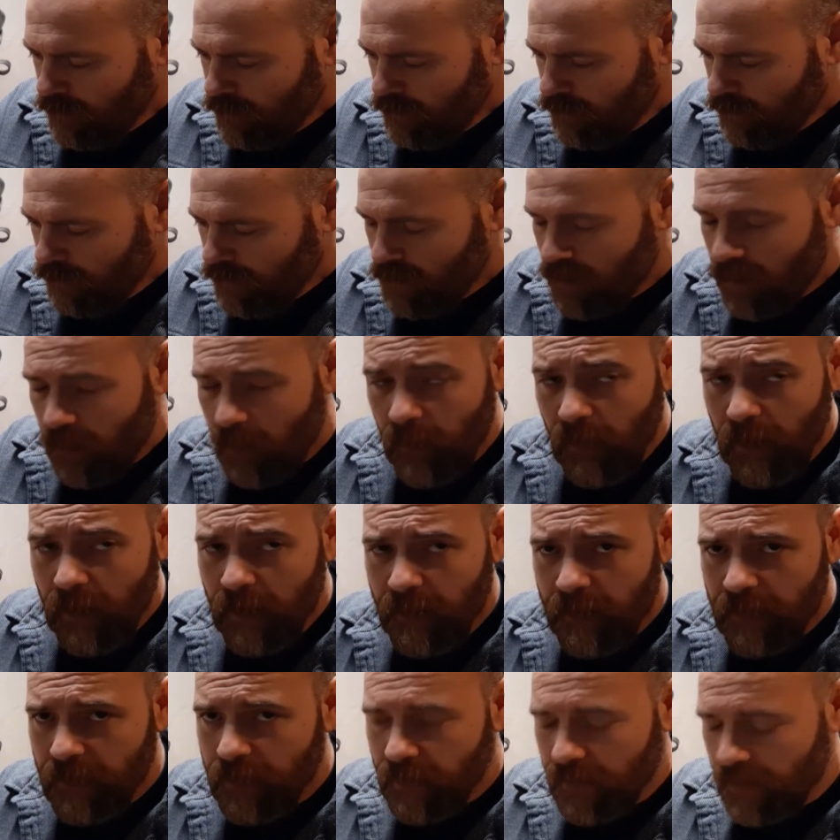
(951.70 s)

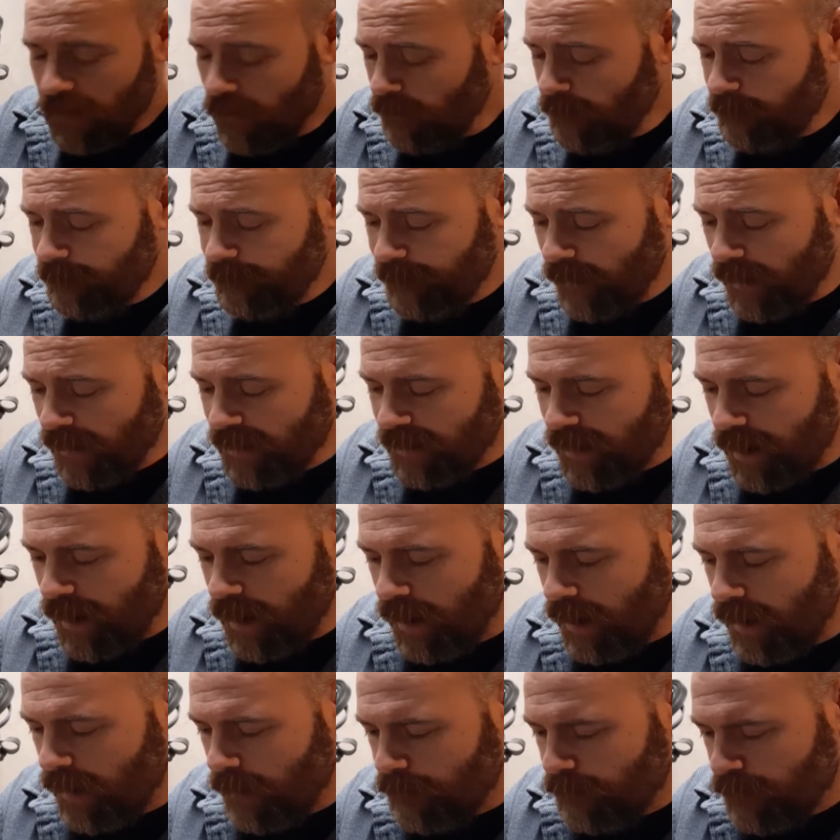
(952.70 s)
You don't fuck that
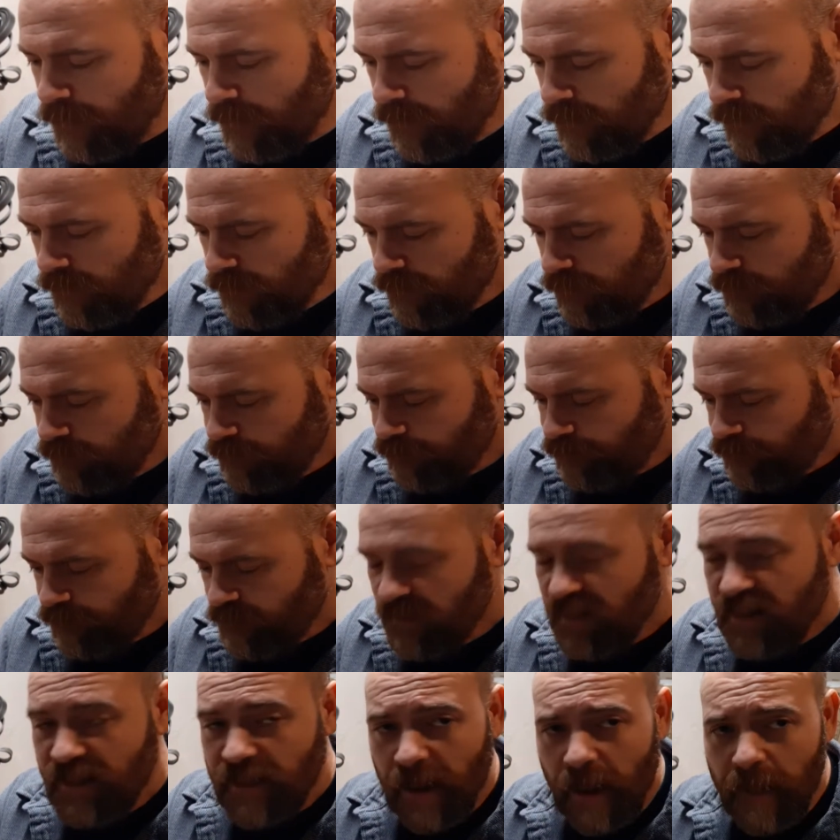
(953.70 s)
up.
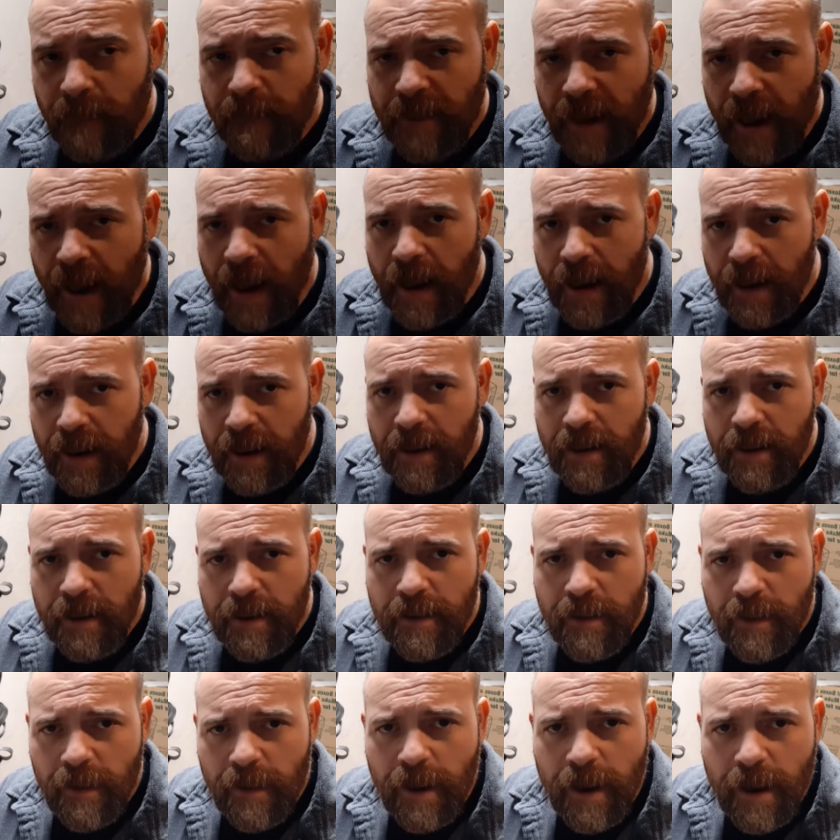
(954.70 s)
Someday,
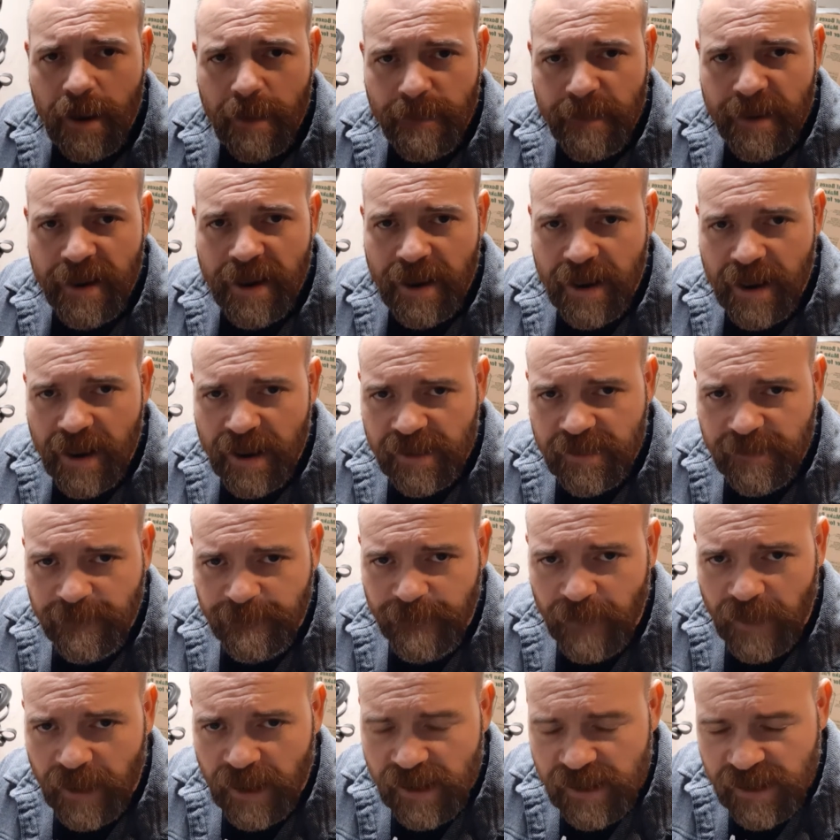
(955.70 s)
you're going to be in his
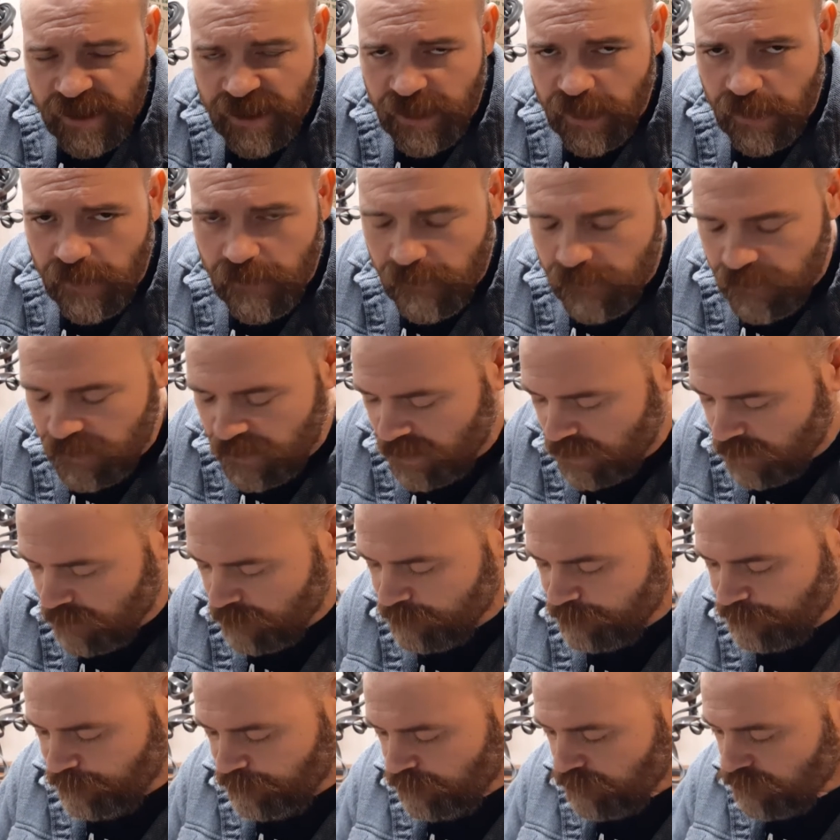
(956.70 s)
fucking shoes.
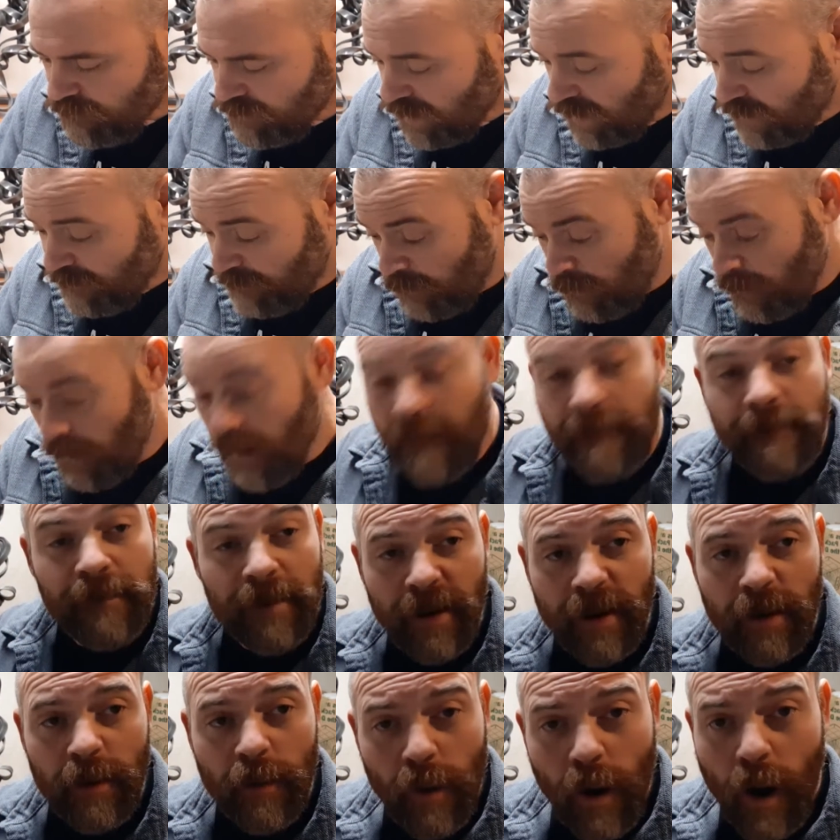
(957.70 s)
If you have a
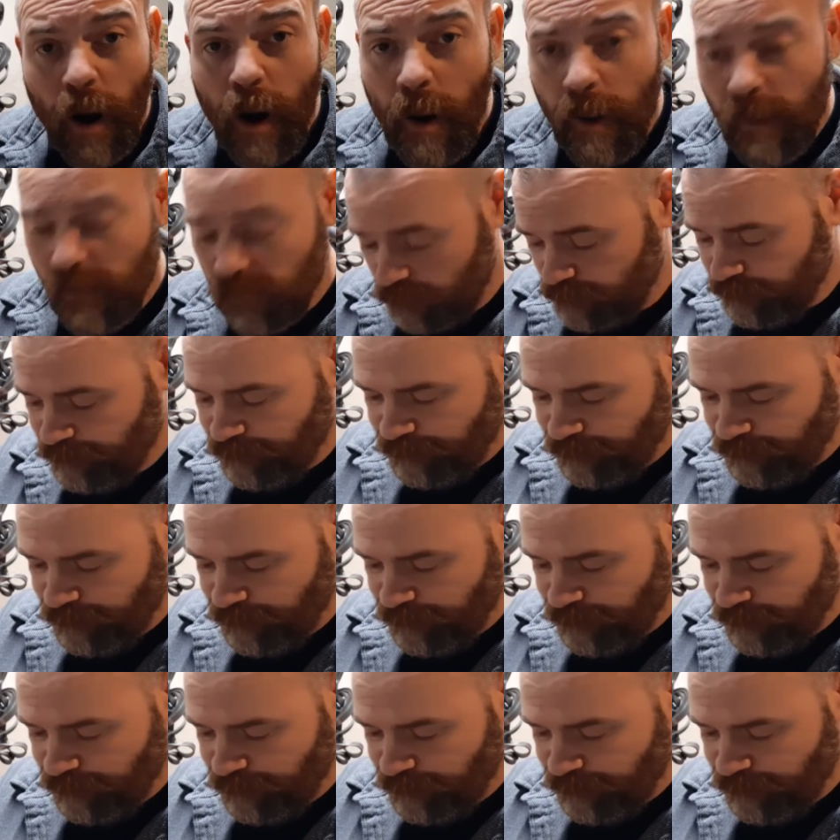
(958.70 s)
little girl.